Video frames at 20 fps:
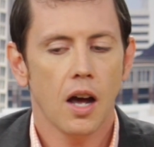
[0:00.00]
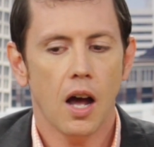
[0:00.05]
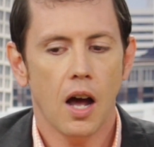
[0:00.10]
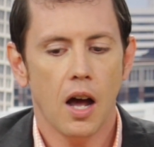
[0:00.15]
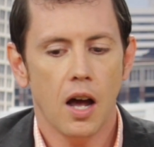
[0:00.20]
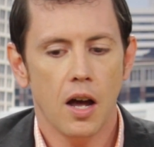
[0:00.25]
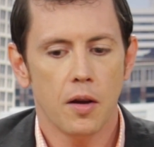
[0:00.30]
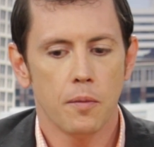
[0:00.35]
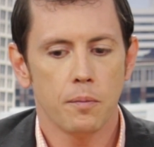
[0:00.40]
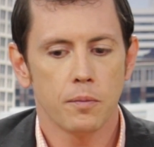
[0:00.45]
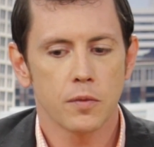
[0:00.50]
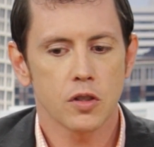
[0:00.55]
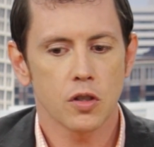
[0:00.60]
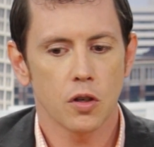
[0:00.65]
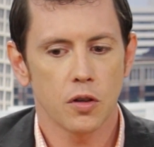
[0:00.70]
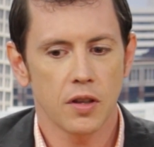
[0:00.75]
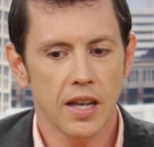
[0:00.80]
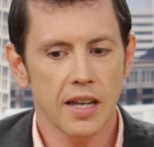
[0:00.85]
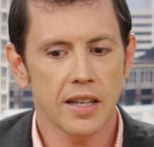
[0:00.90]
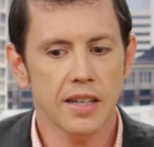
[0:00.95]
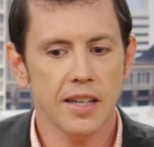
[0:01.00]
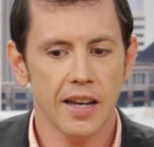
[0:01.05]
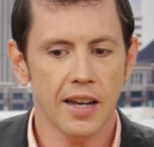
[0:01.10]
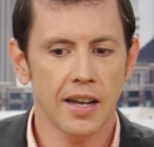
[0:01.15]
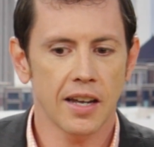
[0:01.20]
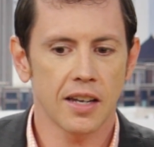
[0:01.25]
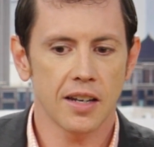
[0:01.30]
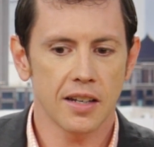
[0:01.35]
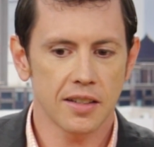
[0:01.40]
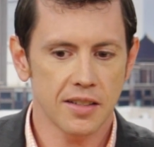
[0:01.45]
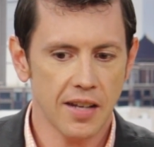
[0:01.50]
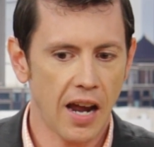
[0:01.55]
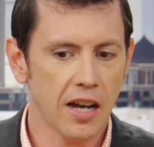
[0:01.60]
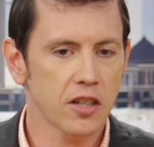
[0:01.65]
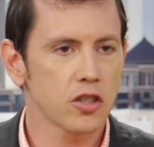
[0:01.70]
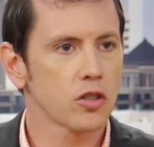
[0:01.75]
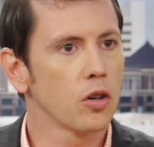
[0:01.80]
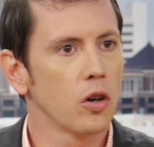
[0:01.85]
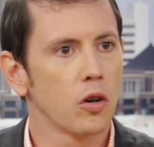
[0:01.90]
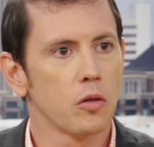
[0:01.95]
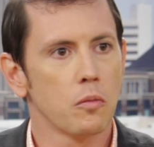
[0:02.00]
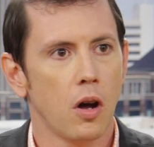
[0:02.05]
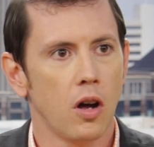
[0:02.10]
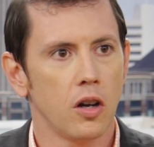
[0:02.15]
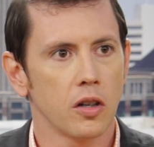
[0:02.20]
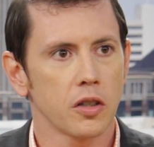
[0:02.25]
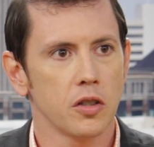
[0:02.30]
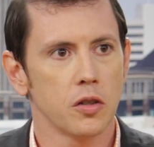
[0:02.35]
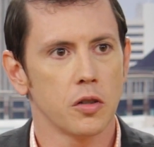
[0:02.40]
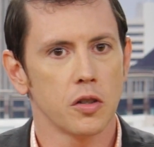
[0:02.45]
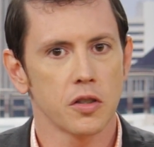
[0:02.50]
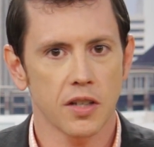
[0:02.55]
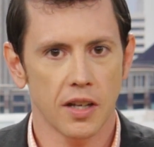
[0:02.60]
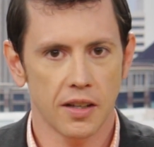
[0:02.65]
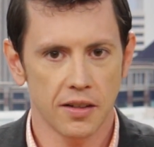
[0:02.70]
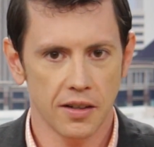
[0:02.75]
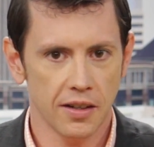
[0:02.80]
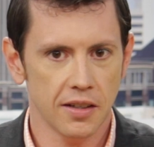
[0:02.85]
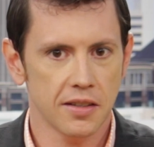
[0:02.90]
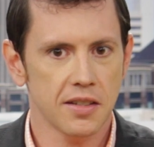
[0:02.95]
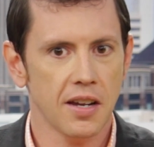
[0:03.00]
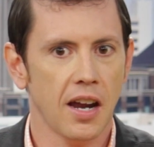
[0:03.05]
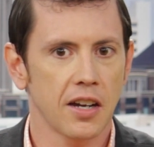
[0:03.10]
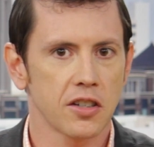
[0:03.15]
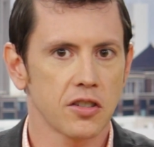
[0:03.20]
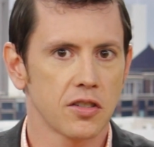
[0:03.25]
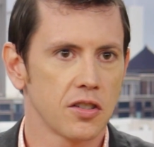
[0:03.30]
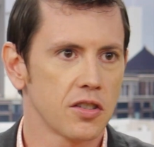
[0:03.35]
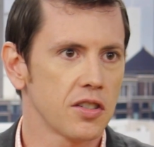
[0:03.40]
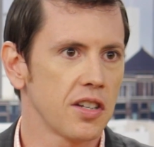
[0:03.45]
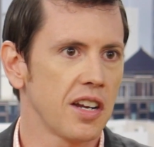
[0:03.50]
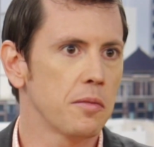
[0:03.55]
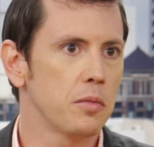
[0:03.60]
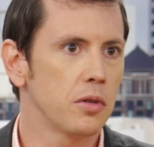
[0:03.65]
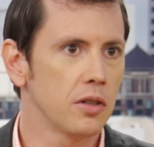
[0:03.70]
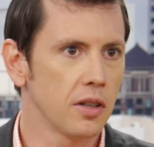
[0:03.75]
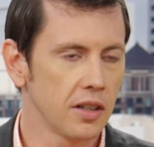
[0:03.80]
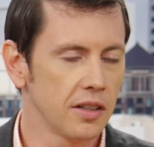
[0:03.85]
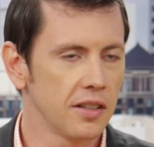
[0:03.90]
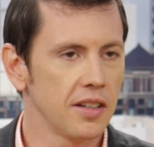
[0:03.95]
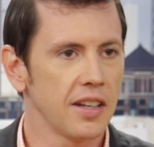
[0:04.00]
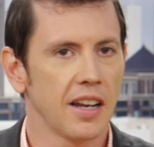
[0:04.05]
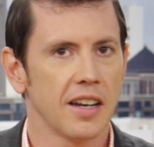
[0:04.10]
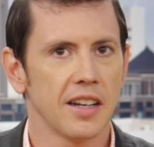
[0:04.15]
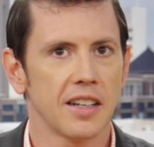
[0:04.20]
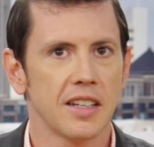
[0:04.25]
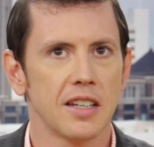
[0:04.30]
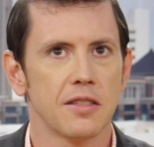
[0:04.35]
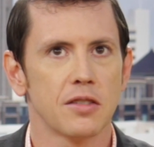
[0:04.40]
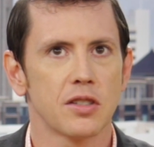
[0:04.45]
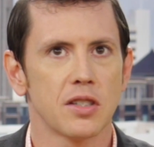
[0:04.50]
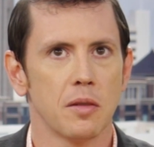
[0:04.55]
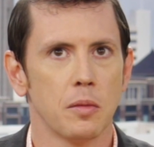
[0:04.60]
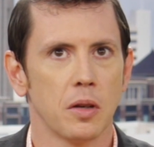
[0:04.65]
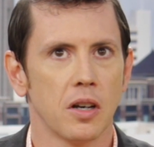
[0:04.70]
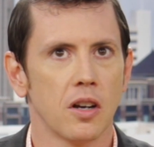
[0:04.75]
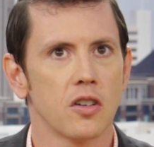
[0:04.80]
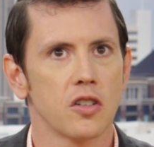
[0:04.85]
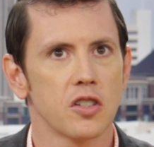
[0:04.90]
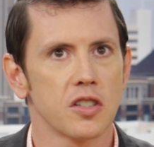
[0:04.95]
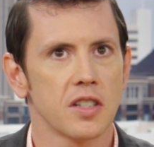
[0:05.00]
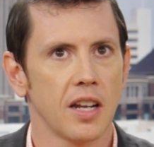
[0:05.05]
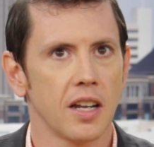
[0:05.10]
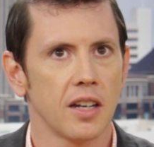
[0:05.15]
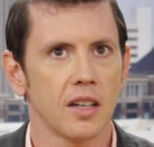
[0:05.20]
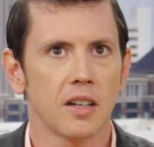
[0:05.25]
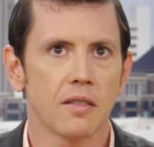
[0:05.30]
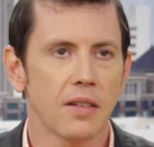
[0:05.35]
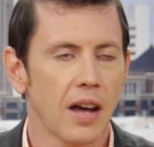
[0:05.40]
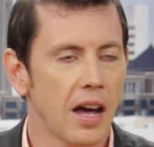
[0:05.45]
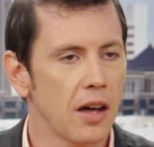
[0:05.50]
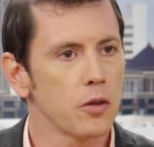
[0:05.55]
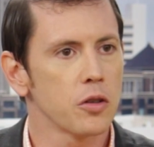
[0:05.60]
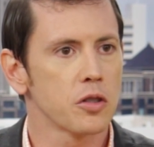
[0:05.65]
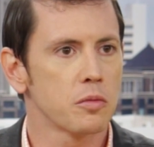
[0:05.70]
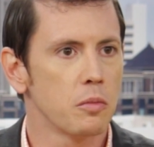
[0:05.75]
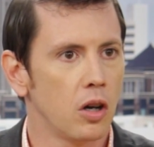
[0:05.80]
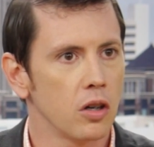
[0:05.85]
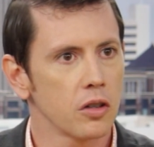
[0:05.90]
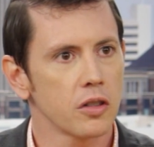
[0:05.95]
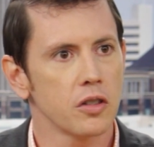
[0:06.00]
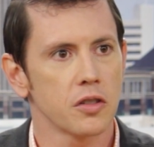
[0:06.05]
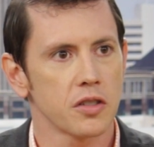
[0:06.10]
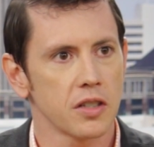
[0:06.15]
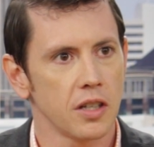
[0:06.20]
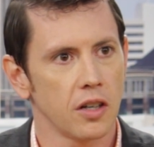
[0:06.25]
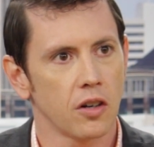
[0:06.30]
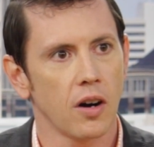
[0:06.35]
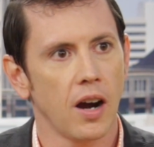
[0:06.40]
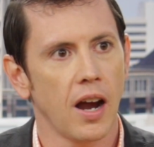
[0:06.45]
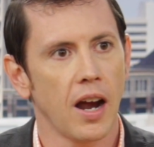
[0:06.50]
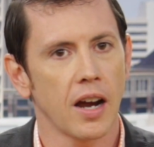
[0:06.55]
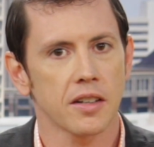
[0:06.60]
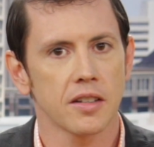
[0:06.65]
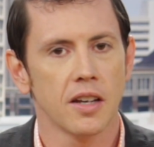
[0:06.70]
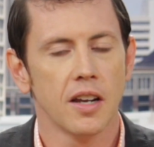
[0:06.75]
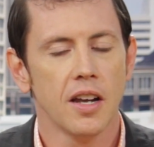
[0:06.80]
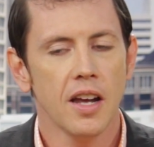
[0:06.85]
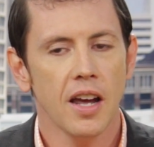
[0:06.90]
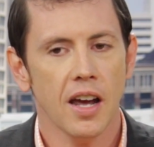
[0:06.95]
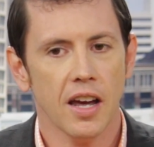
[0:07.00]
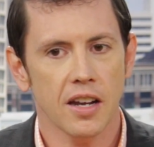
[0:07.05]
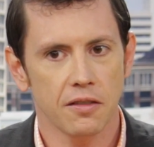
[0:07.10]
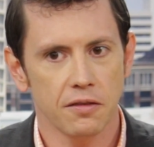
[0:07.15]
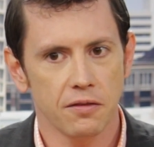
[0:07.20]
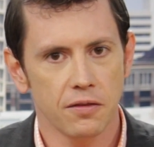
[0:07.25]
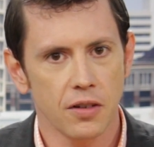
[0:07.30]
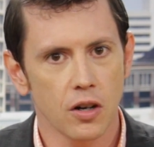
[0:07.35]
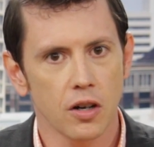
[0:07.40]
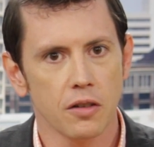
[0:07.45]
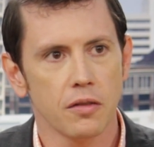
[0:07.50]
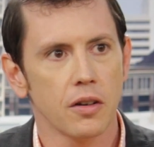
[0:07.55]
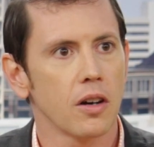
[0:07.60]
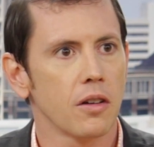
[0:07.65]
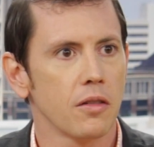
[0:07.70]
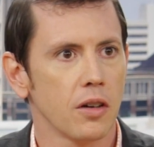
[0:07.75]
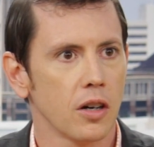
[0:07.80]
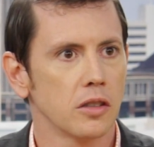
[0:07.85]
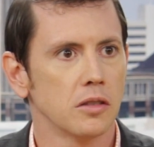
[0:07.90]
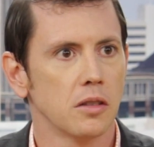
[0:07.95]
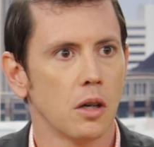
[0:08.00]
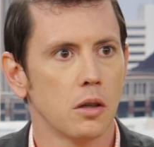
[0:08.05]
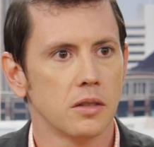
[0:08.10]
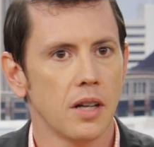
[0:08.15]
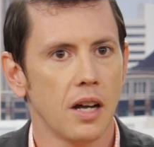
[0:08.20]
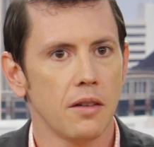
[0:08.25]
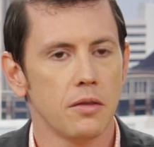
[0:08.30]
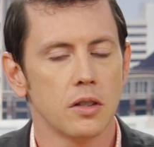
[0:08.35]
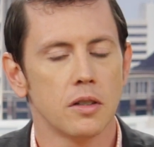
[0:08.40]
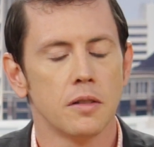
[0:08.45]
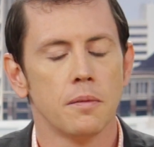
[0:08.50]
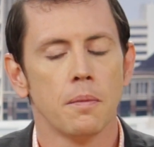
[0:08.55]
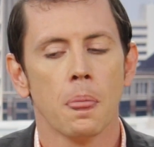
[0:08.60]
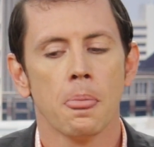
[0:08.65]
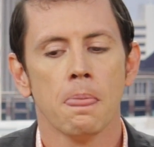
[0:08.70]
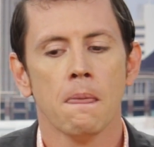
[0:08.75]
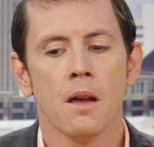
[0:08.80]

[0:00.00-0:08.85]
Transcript: Um, so they can attach their own molecules and then attach the sample, and, and it gives them an understanding of how those molecules interact at a very, very, very low level.